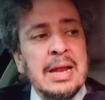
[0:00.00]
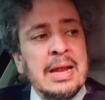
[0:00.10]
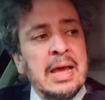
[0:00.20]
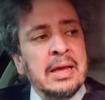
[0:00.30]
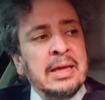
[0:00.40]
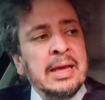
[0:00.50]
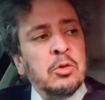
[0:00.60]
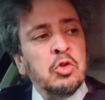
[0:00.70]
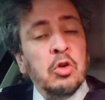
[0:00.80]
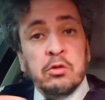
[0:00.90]
to
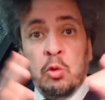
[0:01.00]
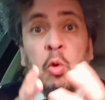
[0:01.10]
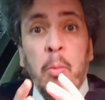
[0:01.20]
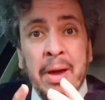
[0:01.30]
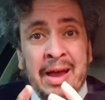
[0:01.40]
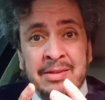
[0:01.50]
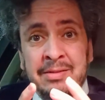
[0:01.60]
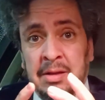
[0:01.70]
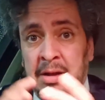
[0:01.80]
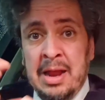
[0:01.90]
350
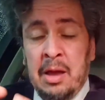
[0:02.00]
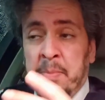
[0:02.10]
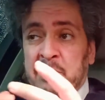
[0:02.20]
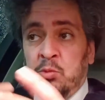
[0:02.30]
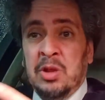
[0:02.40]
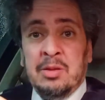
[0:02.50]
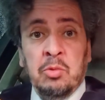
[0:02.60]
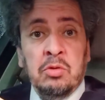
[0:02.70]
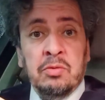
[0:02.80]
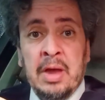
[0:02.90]
to where they were,
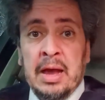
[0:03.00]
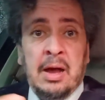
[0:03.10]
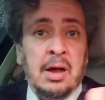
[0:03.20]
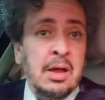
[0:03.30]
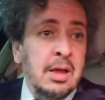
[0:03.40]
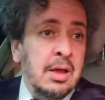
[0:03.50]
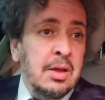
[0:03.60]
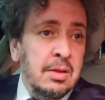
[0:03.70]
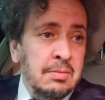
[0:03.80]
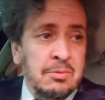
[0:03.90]

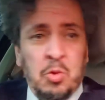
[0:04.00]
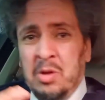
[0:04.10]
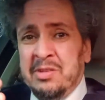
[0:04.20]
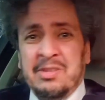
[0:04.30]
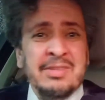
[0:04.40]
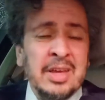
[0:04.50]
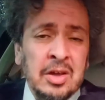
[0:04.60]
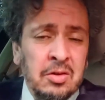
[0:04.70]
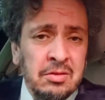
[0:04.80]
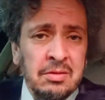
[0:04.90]
380.
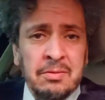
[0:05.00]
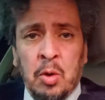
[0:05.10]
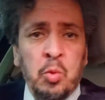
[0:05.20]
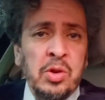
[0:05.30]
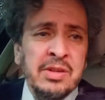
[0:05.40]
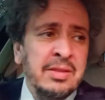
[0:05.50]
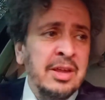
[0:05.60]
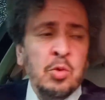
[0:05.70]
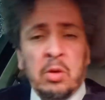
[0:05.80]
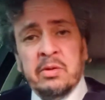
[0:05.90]
Its
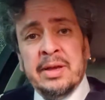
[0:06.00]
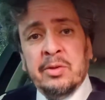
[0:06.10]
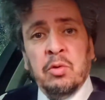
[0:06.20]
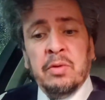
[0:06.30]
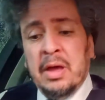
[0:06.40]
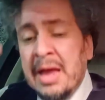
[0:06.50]
temperature will suddenly